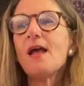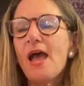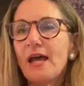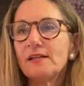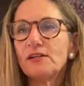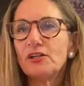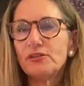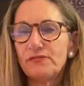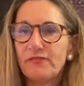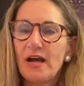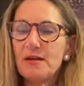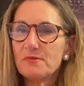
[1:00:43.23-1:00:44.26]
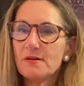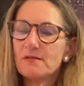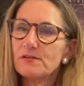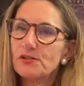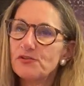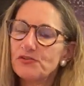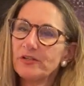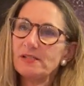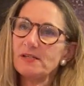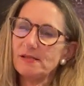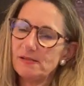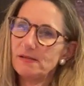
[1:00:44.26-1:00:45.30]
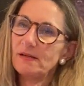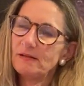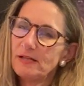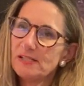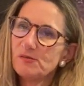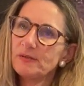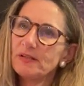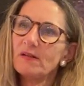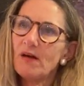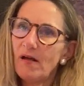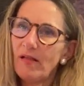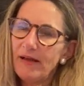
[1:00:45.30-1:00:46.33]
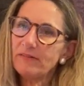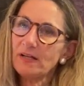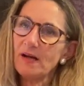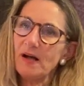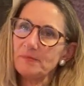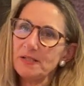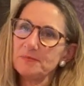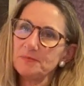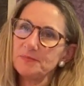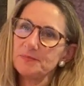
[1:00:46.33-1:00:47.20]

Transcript: and good fiber, nutrient density. That's what they'll all have in common.